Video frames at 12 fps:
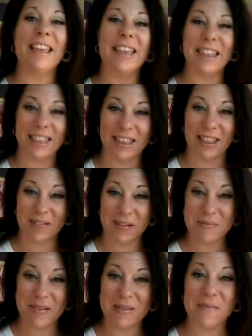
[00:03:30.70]
They get the
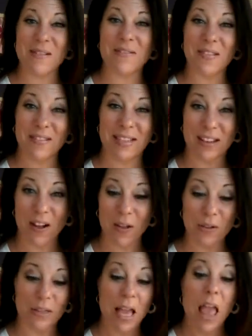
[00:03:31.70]
three people at
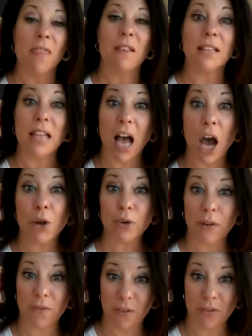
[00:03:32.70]
$50. That's
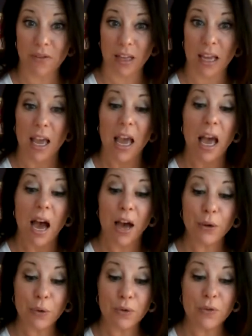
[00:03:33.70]
150.
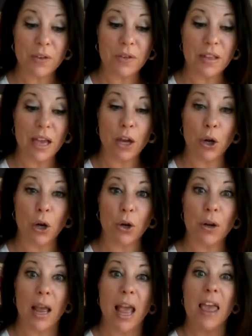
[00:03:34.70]
150 they
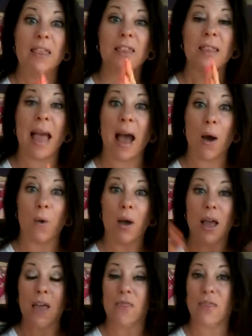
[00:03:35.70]
earn. Now,
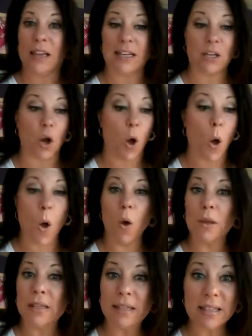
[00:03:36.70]
they did
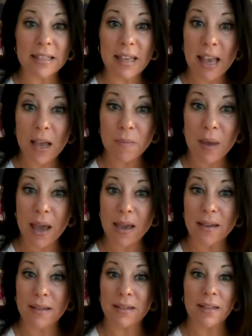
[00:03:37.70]
all six
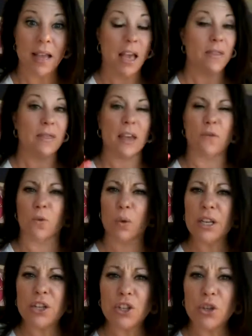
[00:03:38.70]
campaigns They've
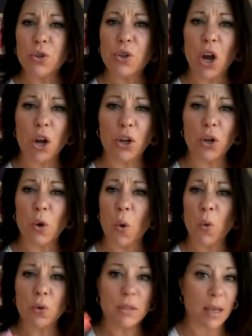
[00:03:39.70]
reached their target
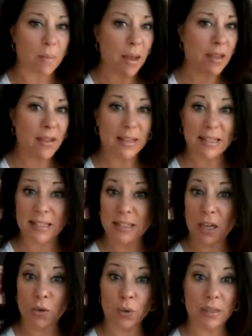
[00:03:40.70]
goals. They made that
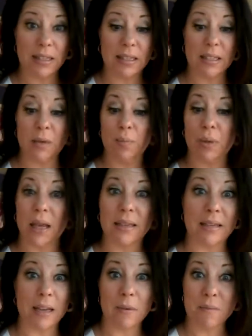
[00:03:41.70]
660
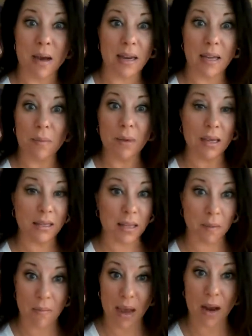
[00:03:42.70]
plus in money because
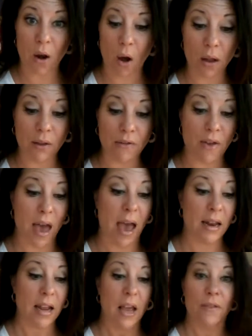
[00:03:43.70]
they made all of
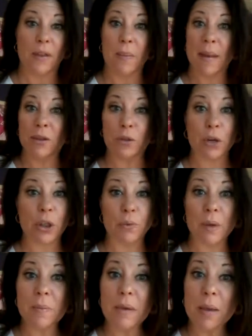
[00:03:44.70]
that. They mentored
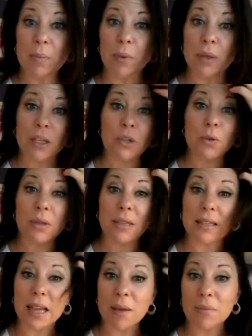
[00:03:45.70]
three people and to do the
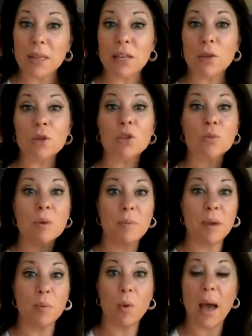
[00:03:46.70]
same thing. Those three
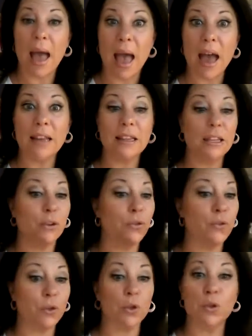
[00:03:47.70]
people had their
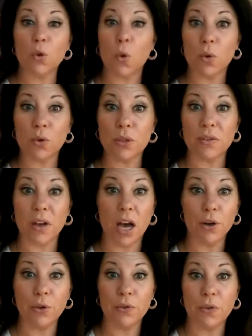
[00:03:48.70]
first orders of
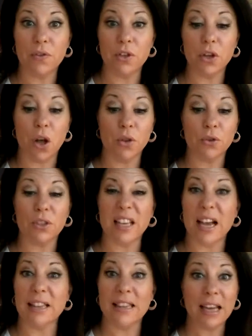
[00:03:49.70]
$150. They
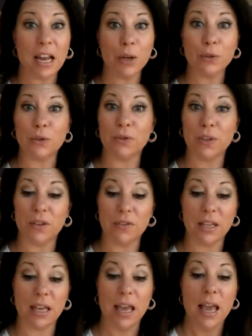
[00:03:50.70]
got that
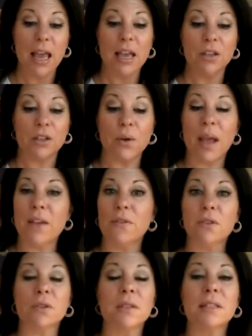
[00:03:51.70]
150. So
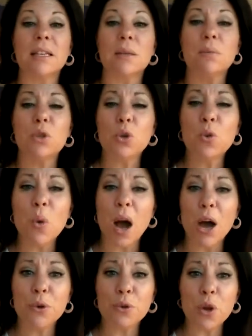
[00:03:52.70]
Avon's going to send them
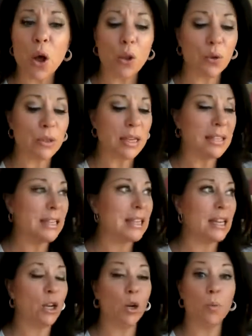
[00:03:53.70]
$200 as a
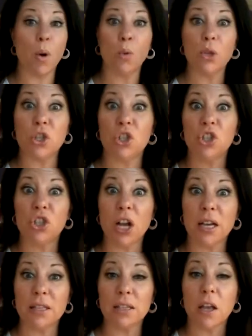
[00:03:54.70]
kicker bonus
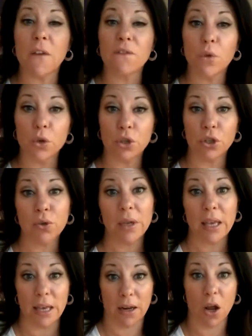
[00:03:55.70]
just for
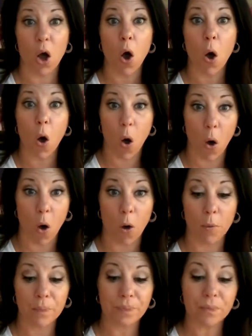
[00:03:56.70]
doing it
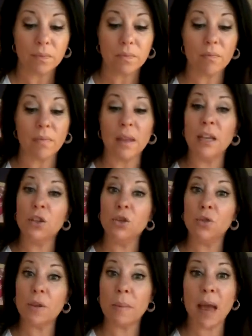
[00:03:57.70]
all. And you
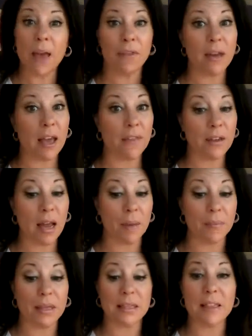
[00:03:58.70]
do the math and add that
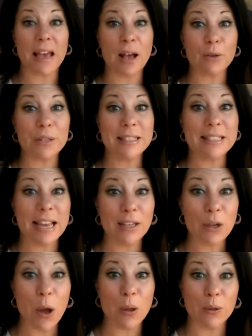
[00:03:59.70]
up. That's
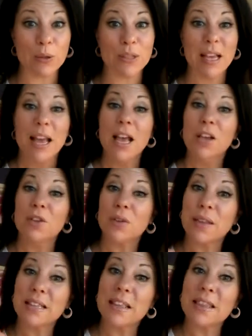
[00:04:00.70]
$1,010. So
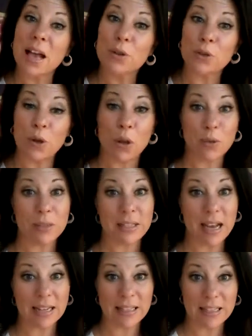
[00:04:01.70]
that's $1,000 in
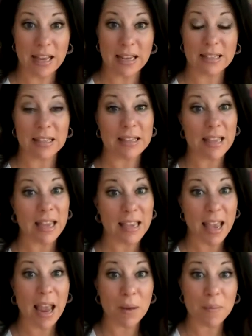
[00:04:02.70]
90 days that they
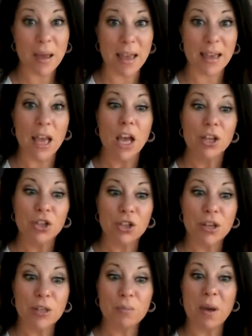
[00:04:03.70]
can make
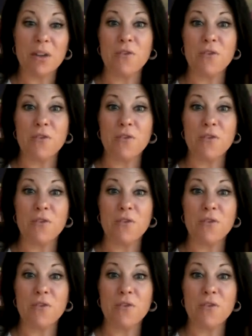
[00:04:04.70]
just by